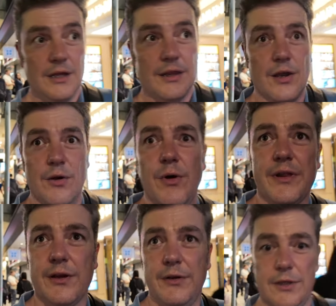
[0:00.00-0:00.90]
So
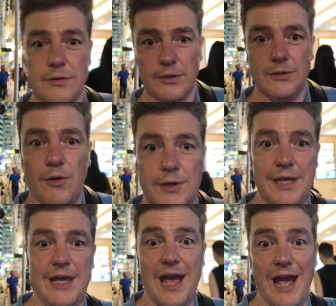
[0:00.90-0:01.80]
once I go to Don Don
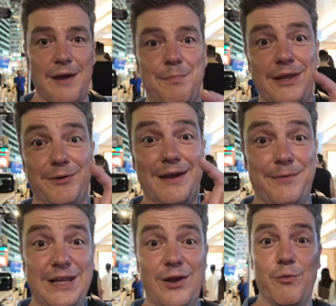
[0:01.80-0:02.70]
Donki, by the way, I've
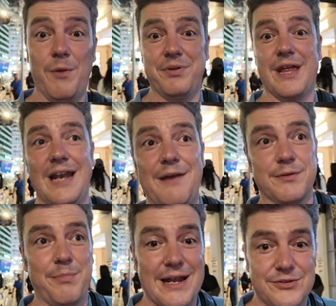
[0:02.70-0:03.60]
only got 1%
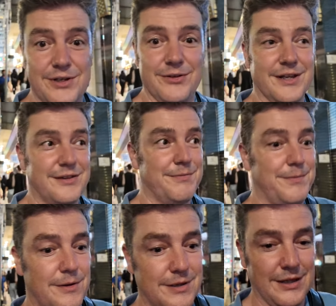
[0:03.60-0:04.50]
left of battery on this
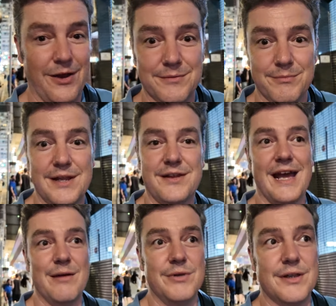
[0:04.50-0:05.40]

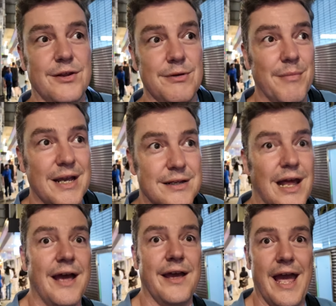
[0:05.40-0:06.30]
camera, so it might
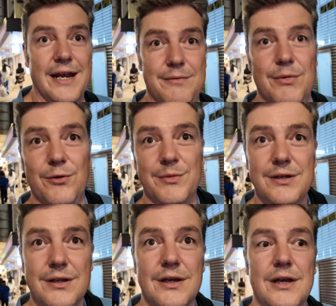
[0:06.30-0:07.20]
die at any
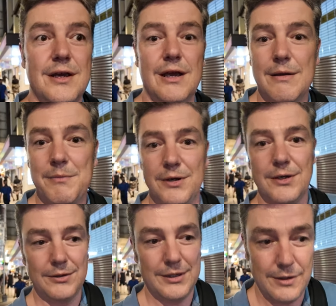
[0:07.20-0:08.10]
moment. I'm going to
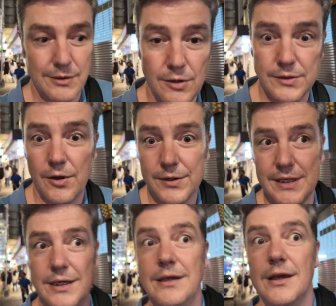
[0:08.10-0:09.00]
go to Don Don
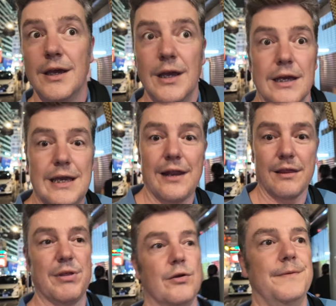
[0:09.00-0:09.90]
Donki, get
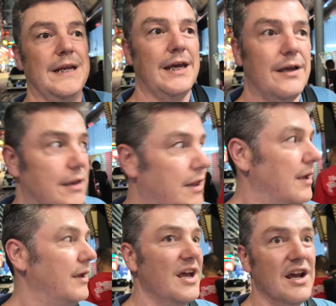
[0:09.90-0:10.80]
some souvenirs,
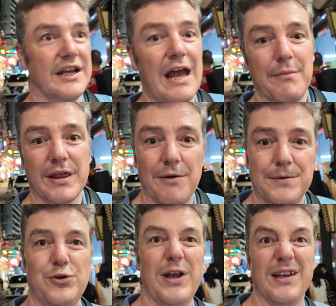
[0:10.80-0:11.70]
get myself
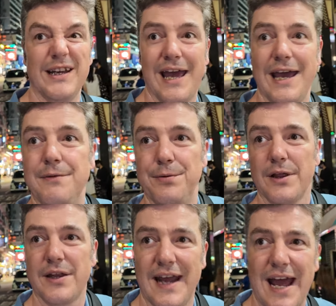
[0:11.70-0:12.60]
a drink and a cake for a
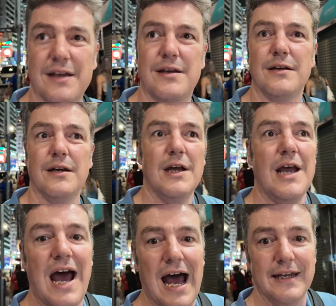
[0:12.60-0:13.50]
snack,
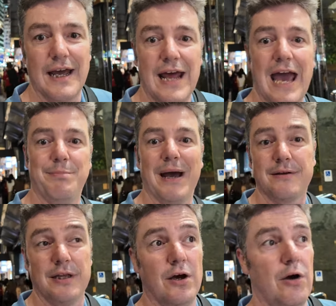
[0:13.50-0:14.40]
and then head back
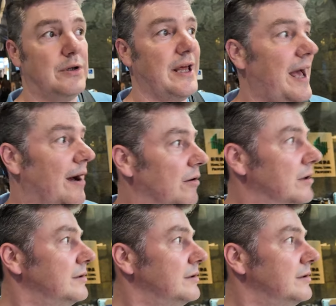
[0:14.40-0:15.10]
to the hotel.